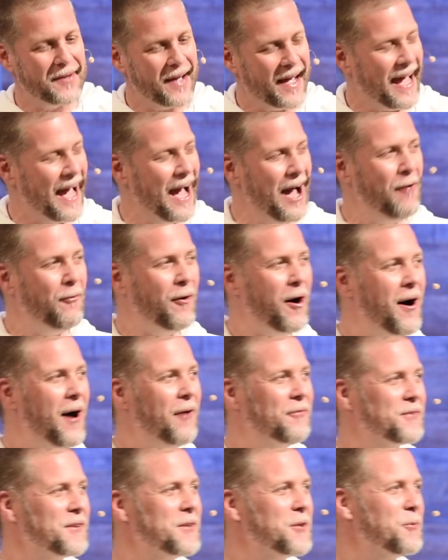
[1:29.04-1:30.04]
How
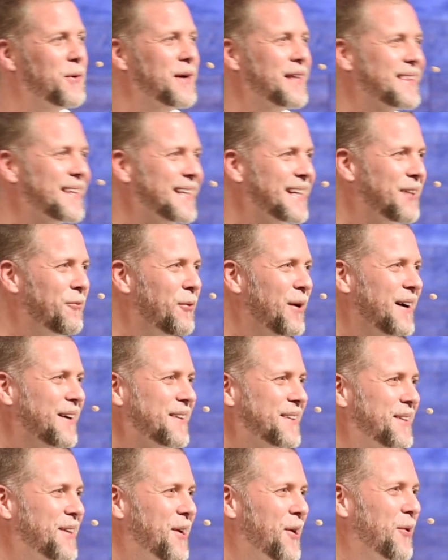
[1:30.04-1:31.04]
often do we think,
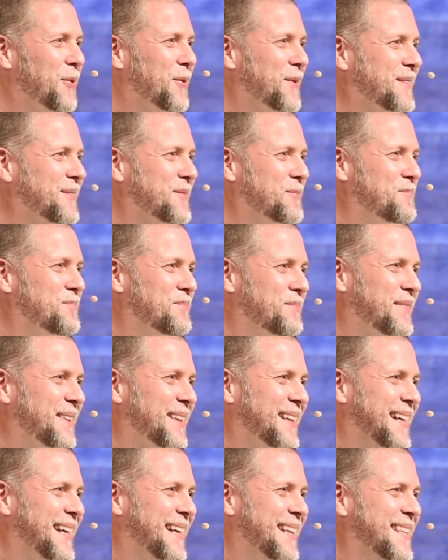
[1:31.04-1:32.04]
well,
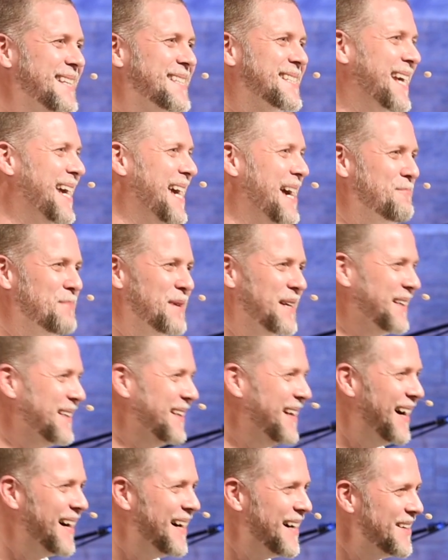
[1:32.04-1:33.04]
this can't be
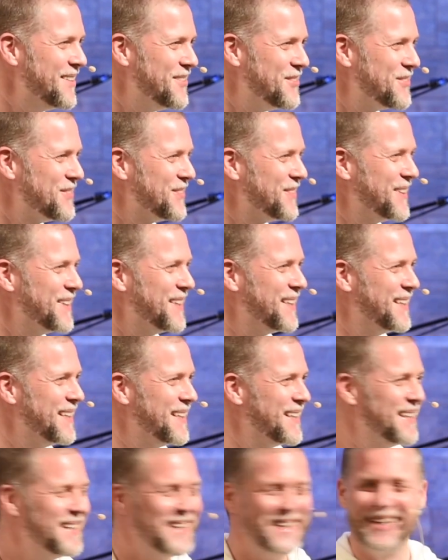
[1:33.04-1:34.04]
enough?
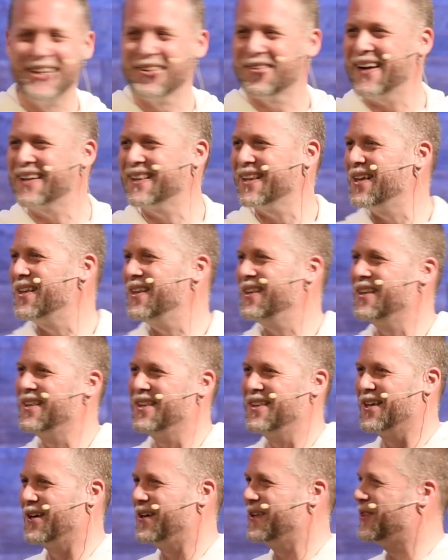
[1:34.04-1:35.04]
Right?
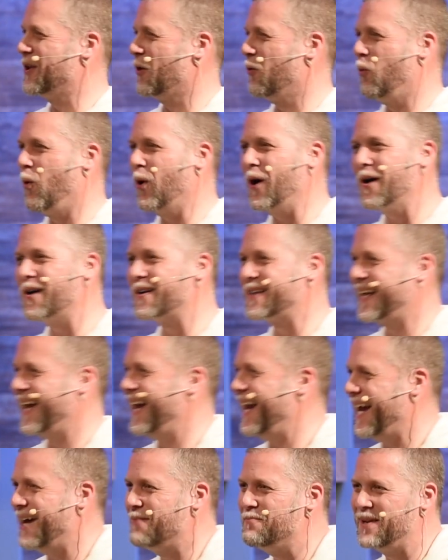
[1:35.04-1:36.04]
The word
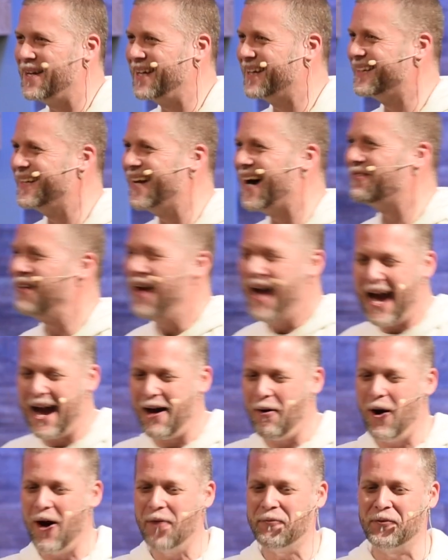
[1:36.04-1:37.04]
can't be enough.
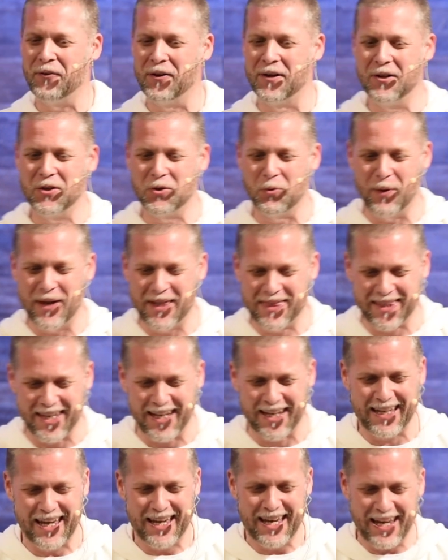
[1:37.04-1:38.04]
How often do we
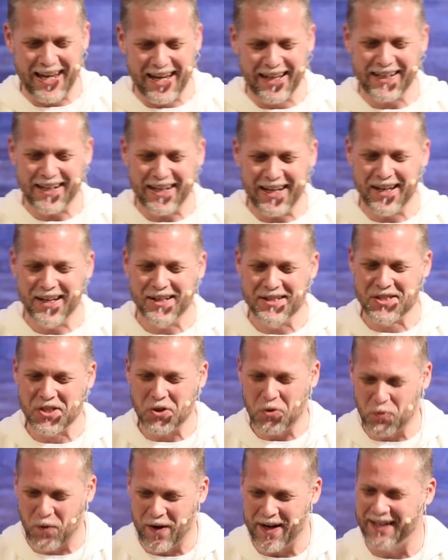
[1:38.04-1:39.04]
think it
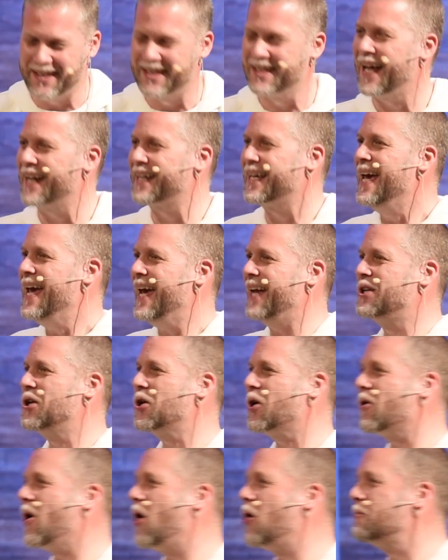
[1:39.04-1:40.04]
is written? Like in
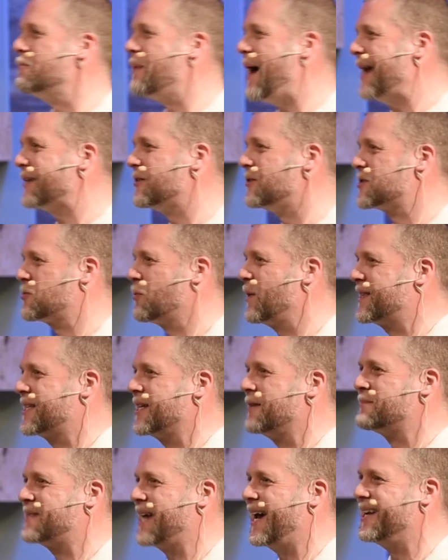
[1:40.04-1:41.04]
your own battles with
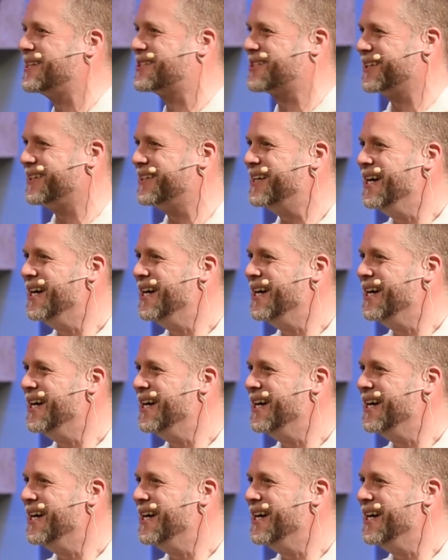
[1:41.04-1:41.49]
temptation.